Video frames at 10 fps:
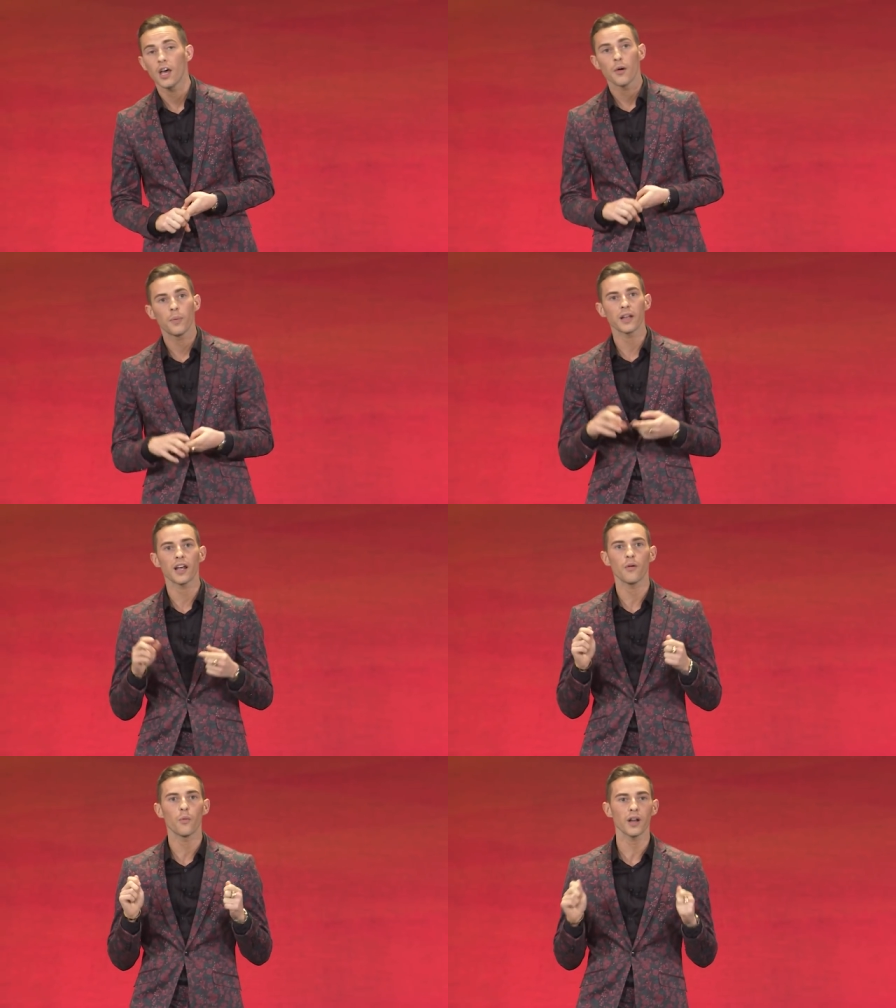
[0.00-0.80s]

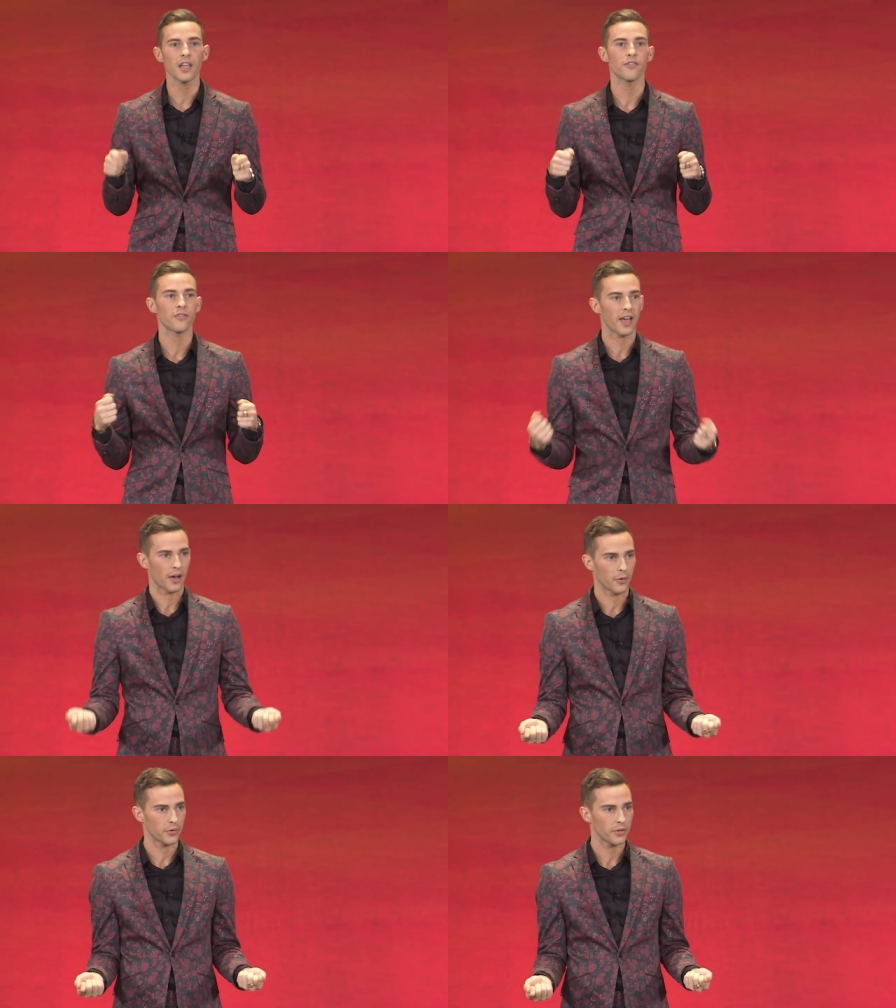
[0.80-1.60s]
But what I
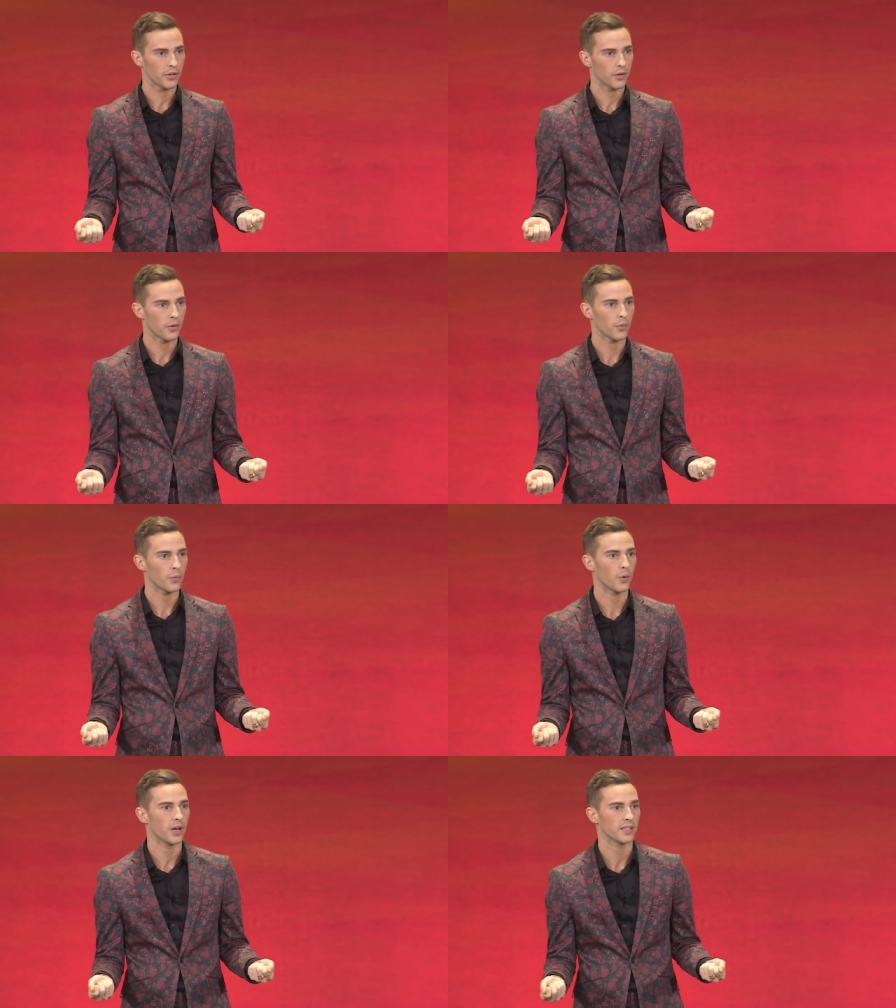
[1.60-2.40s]
found
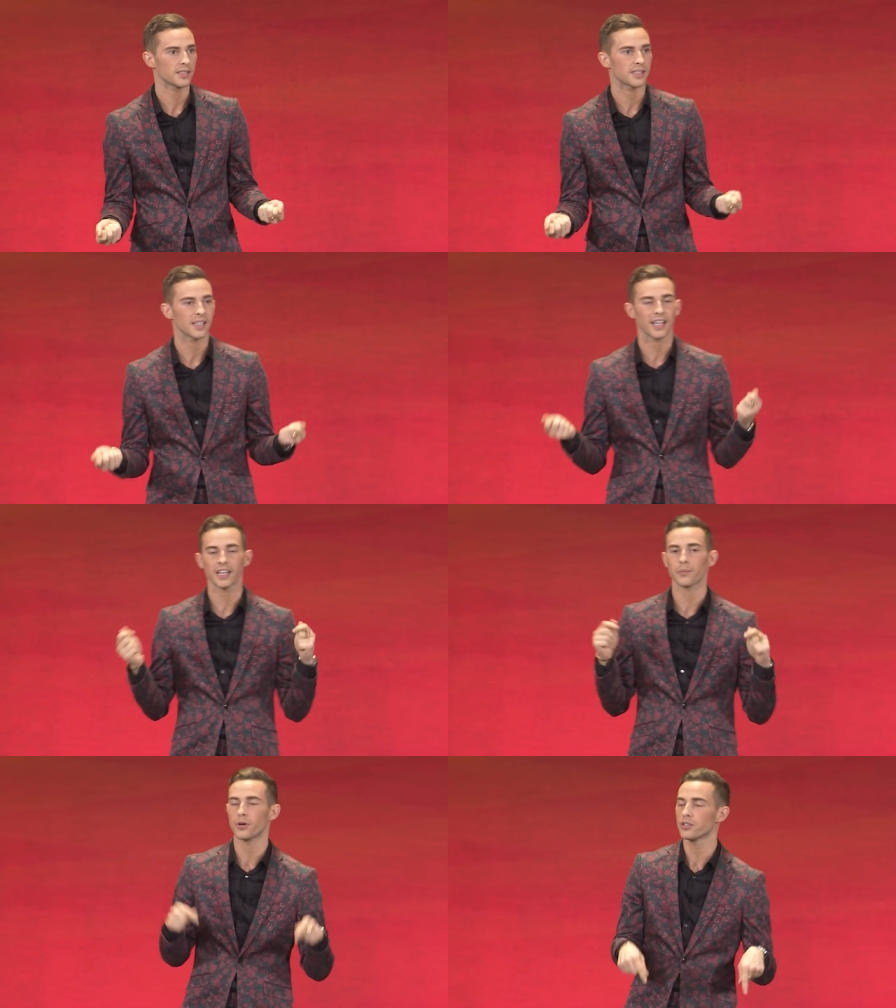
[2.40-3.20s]
was
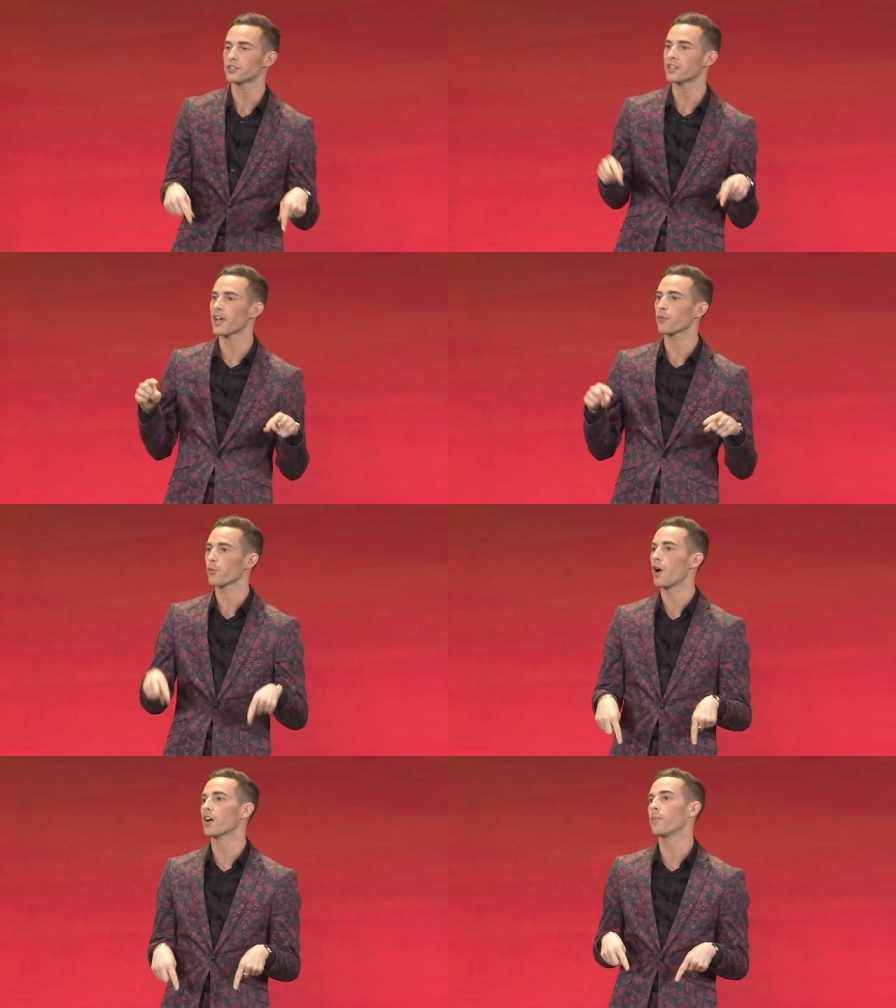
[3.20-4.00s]
getting pushed to that
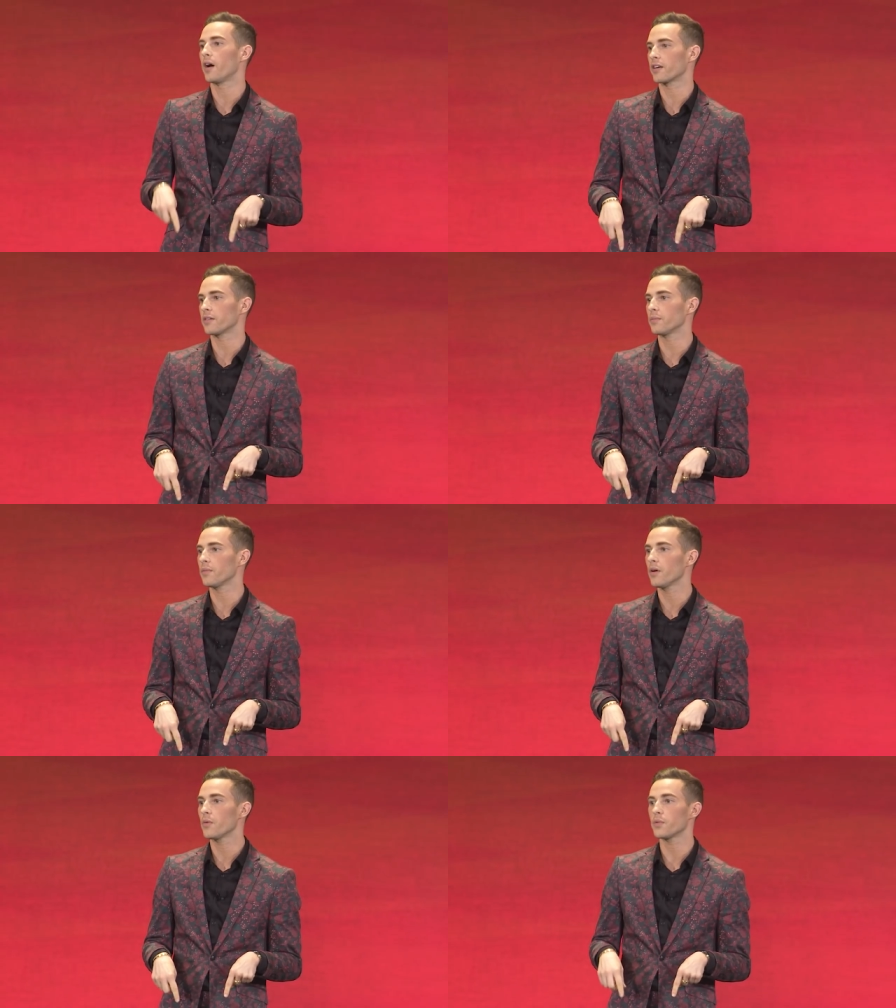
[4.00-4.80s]
rock bottom
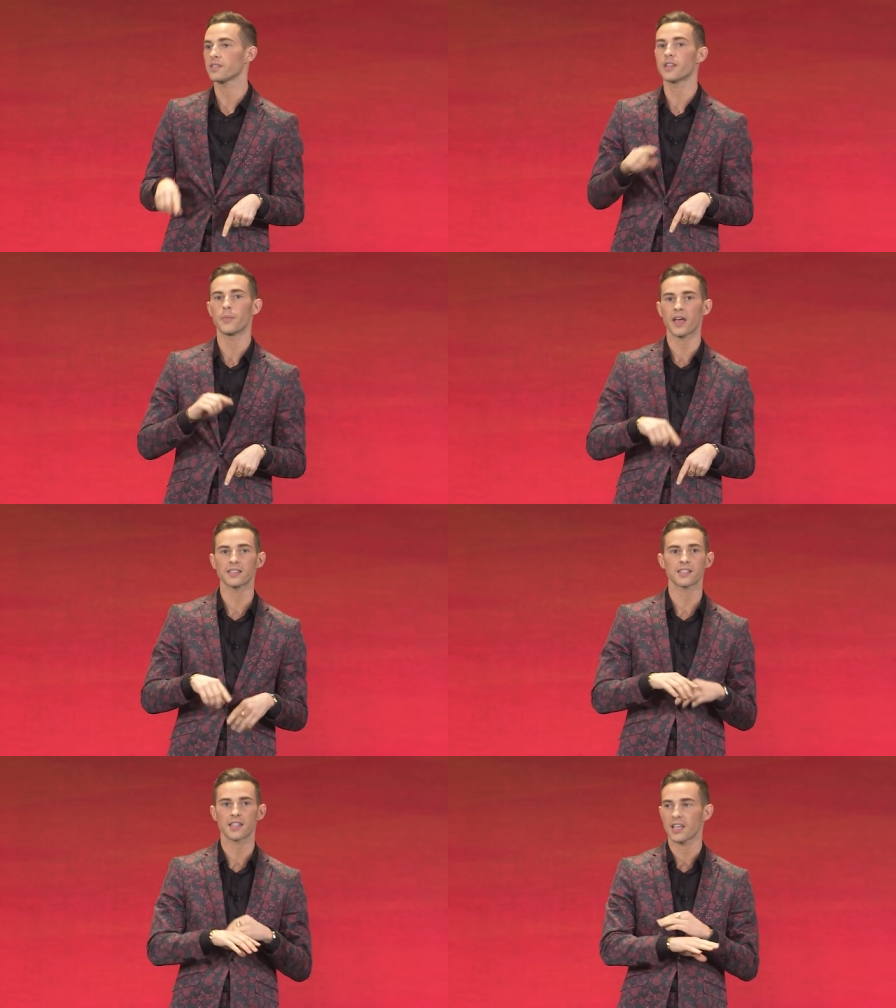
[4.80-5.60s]
was the
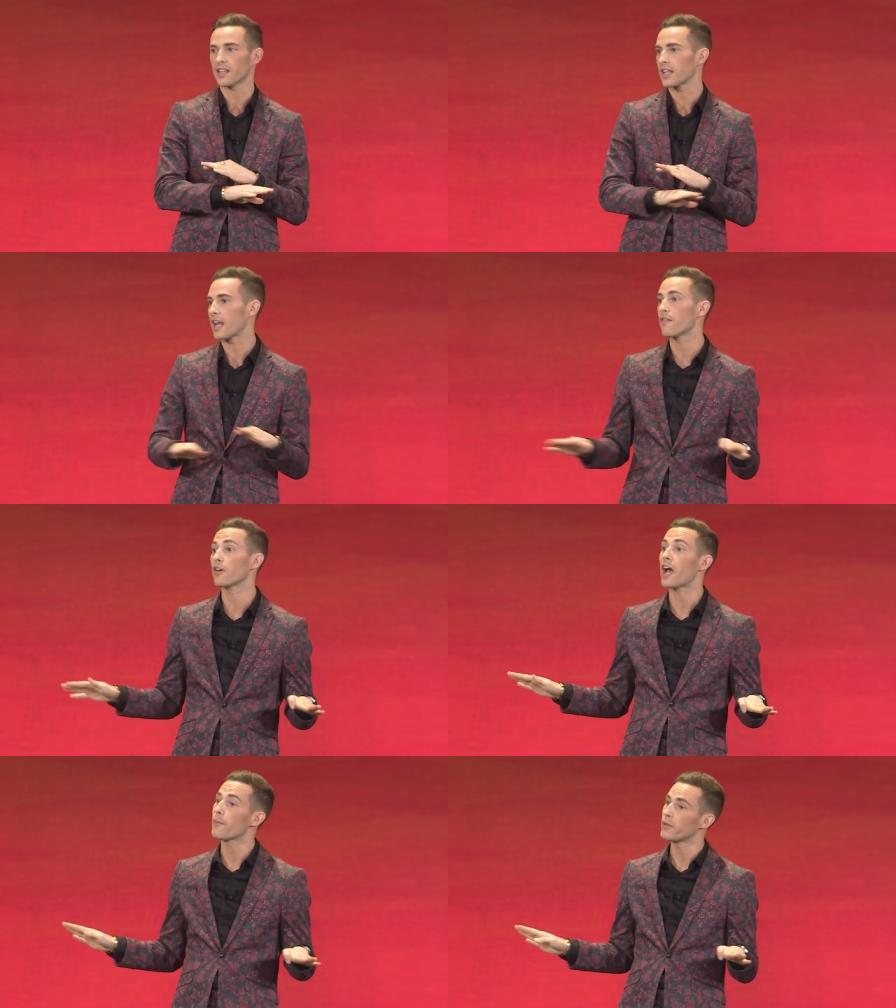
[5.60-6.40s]
best thing that ever
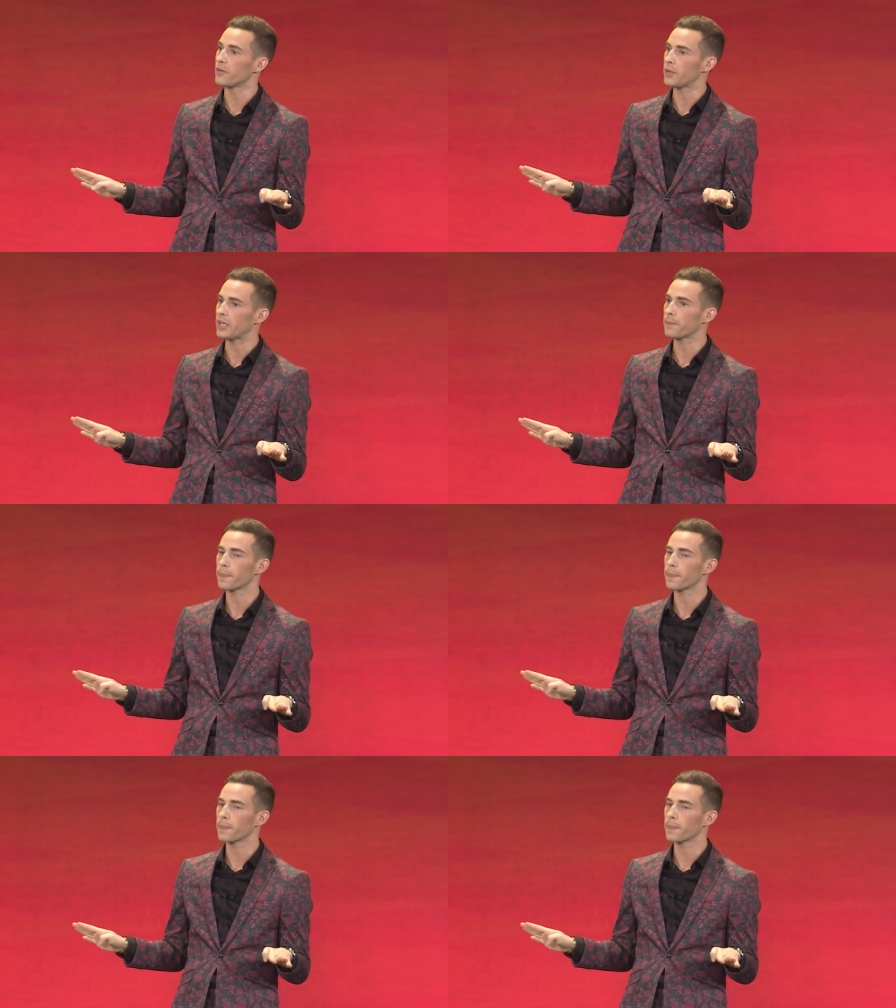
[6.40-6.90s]
happened to me.